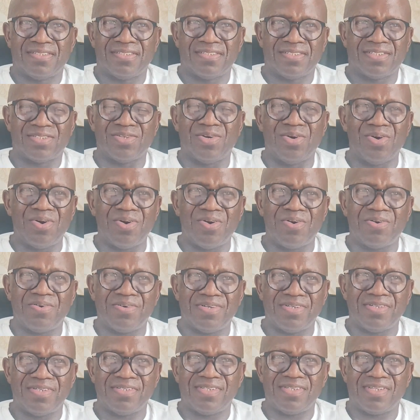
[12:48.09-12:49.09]
So
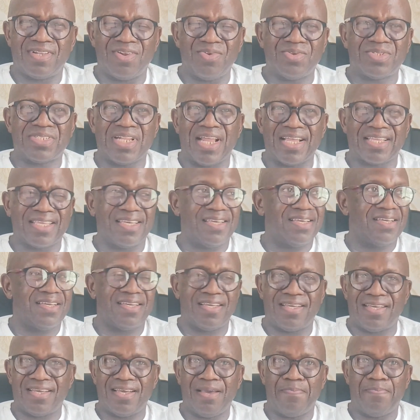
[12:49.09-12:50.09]
it looks like
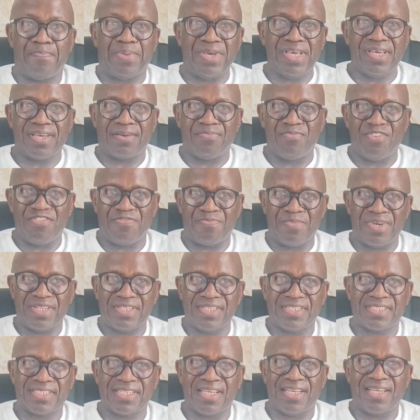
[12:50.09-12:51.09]
a big
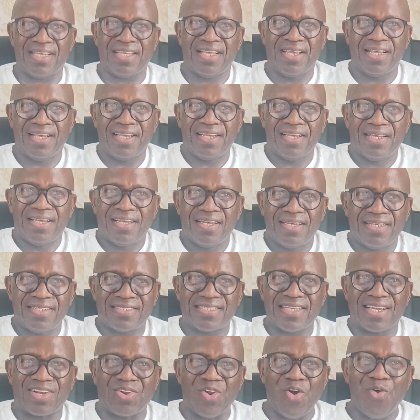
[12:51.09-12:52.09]
movement. It's
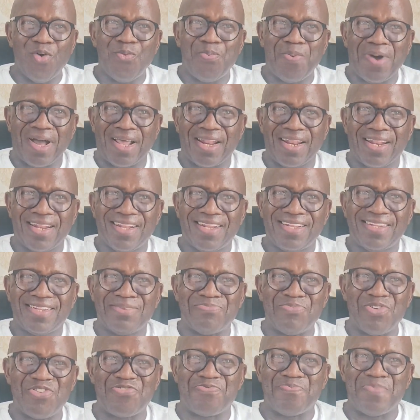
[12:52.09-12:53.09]
a global
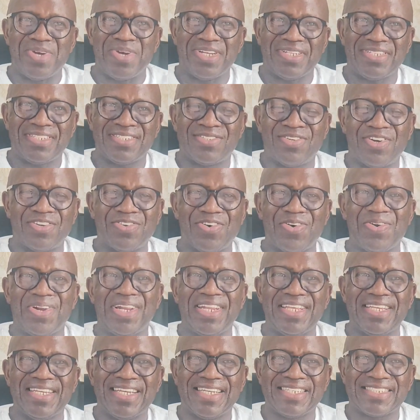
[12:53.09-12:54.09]
movement. It's not
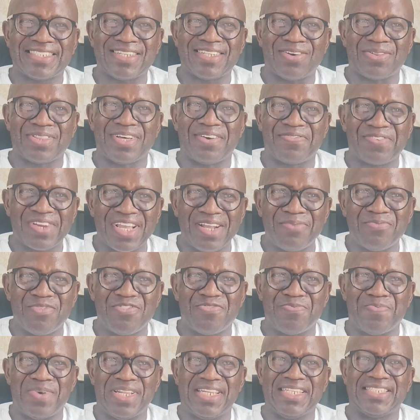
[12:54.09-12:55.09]
only a South African
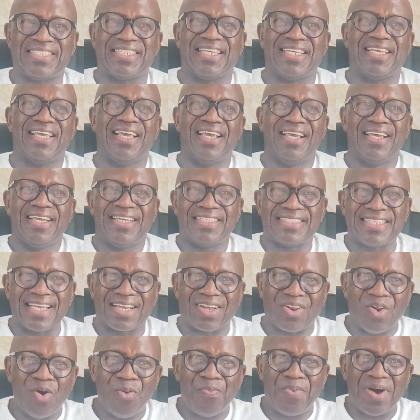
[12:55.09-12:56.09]
movement. It's a
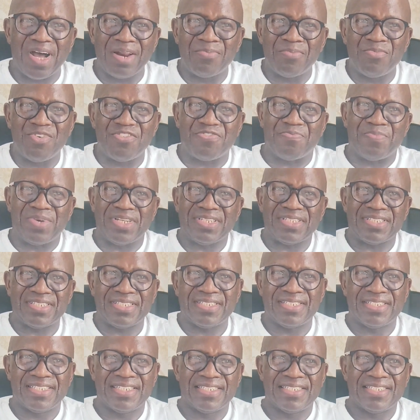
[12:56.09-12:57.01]
global movement.